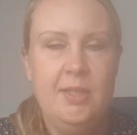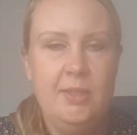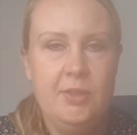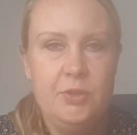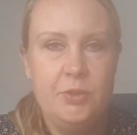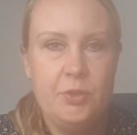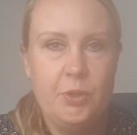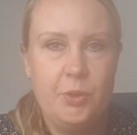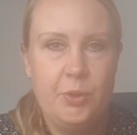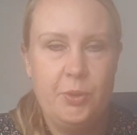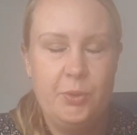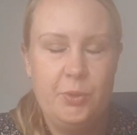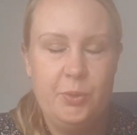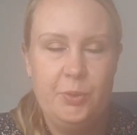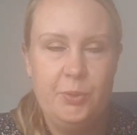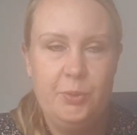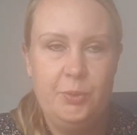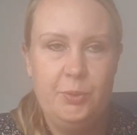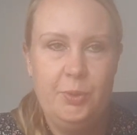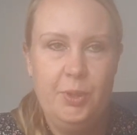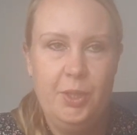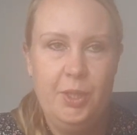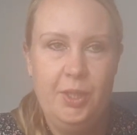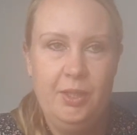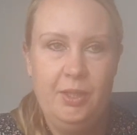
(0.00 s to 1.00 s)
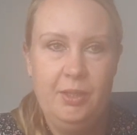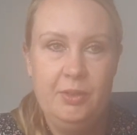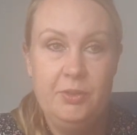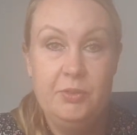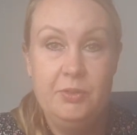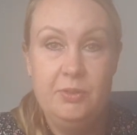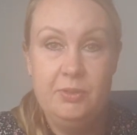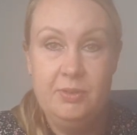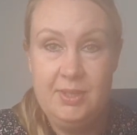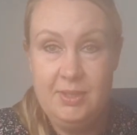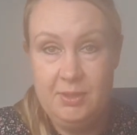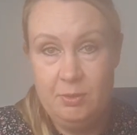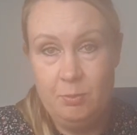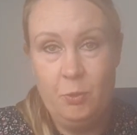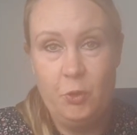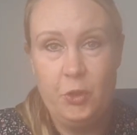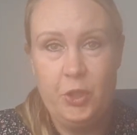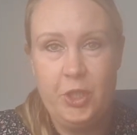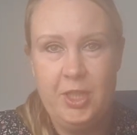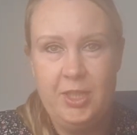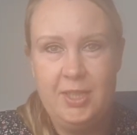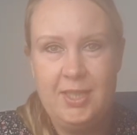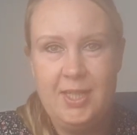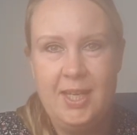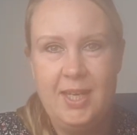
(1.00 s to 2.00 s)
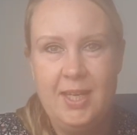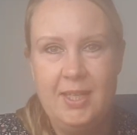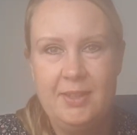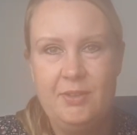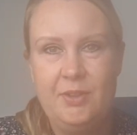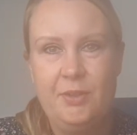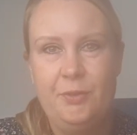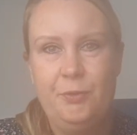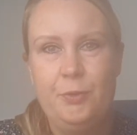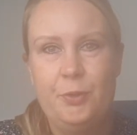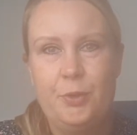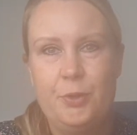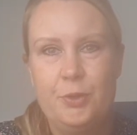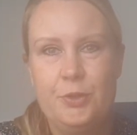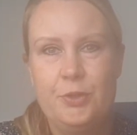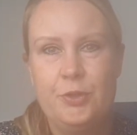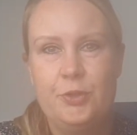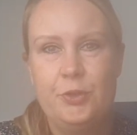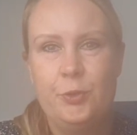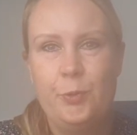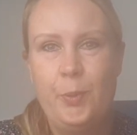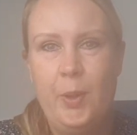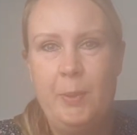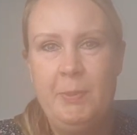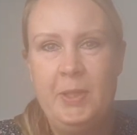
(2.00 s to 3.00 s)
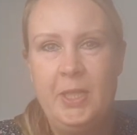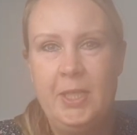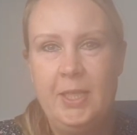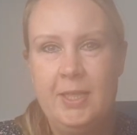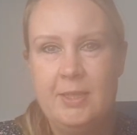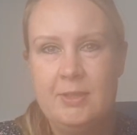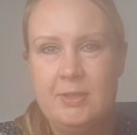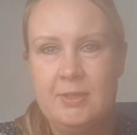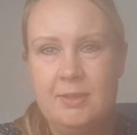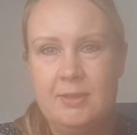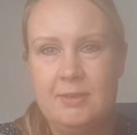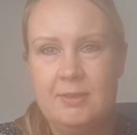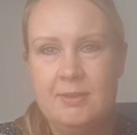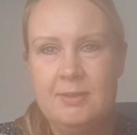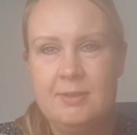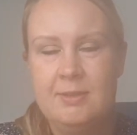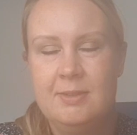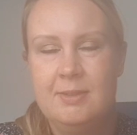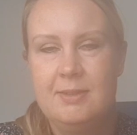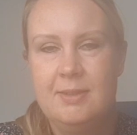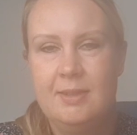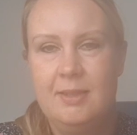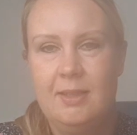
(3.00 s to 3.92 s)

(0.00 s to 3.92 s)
So this morning they had their first swimming lessons